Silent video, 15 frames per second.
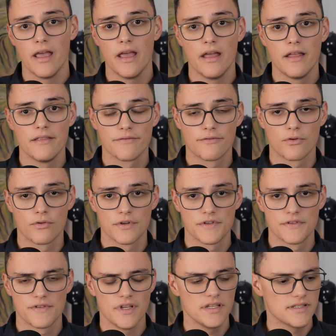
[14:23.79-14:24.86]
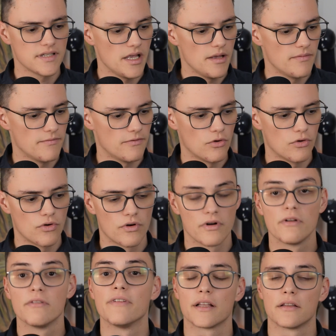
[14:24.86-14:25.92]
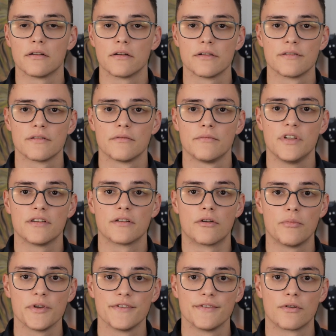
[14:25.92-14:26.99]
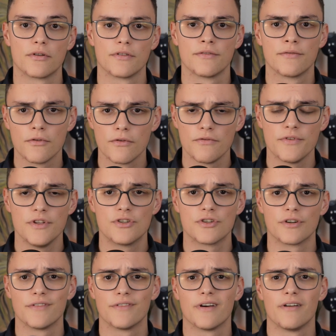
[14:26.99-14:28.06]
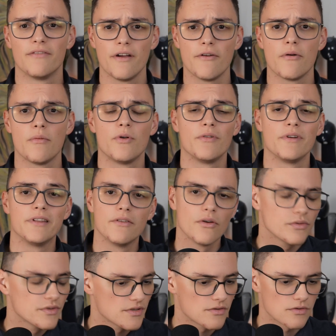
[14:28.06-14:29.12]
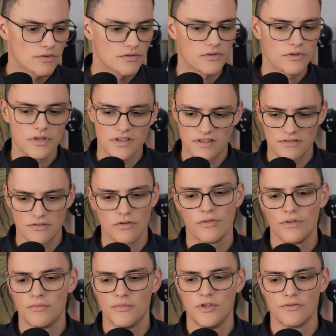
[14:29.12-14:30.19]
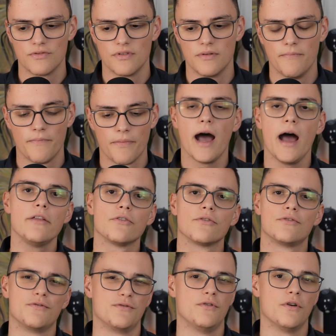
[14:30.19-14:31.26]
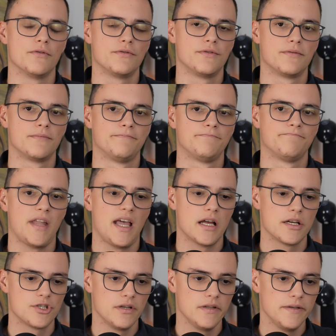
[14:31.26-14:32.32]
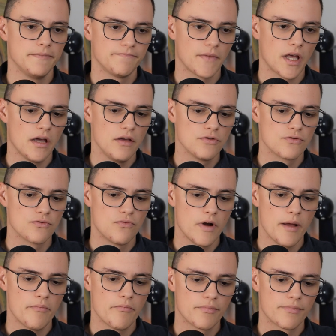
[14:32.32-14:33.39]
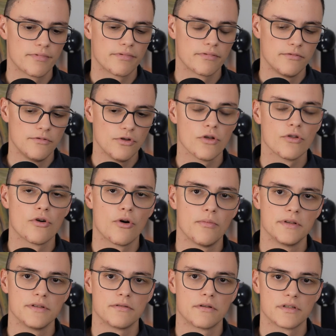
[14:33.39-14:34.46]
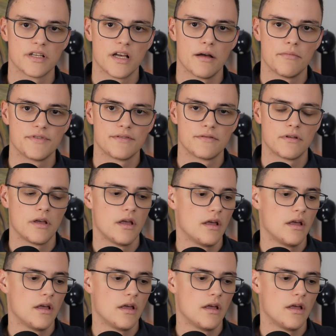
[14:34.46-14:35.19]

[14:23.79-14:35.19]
and, of course, Inkscape for vectors. These are open source, full-featured, available in all distros. You can install them and use them. I don't use those, actually. I use web non-open source apps,